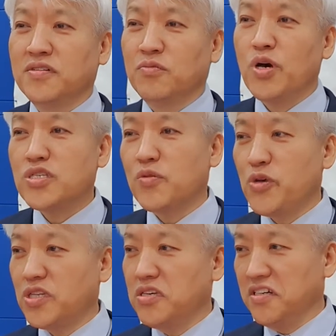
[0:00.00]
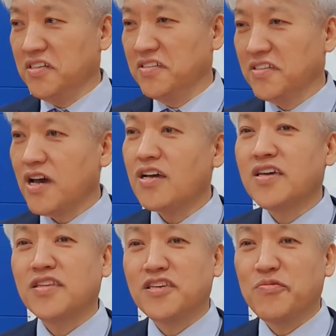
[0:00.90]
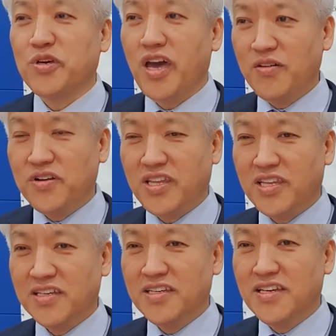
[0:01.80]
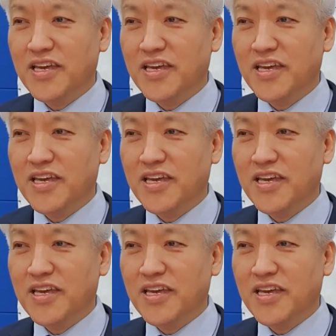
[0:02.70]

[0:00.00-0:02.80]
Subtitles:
What's the big deal? God can give you everything.